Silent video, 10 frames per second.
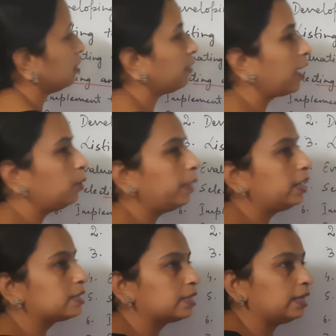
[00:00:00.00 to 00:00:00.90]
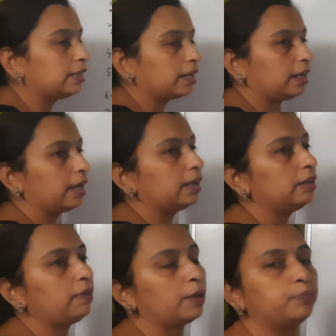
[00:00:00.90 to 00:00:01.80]
evaluate, see the
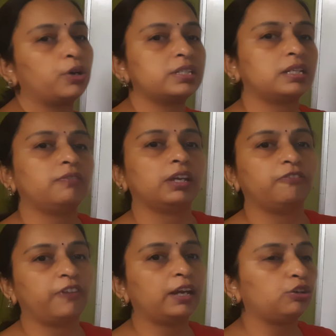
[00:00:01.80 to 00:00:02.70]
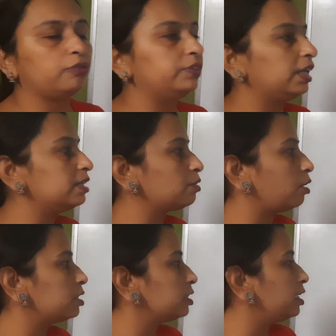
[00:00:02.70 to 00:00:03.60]
negative and positive effect of these
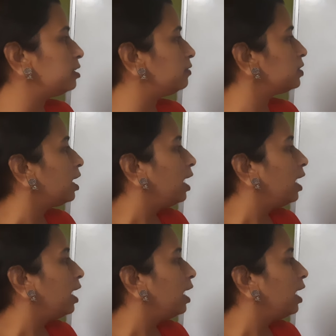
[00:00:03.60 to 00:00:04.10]
alternatives.